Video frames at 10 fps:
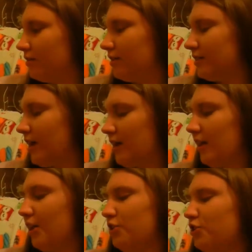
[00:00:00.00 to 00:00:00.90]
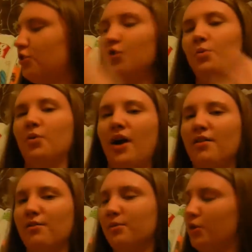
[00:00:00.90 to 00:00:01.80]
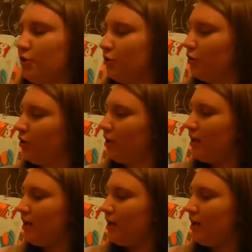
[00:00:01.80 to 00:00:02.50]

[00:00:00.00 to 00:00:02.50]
It's kind of like a zoom away from the little girl.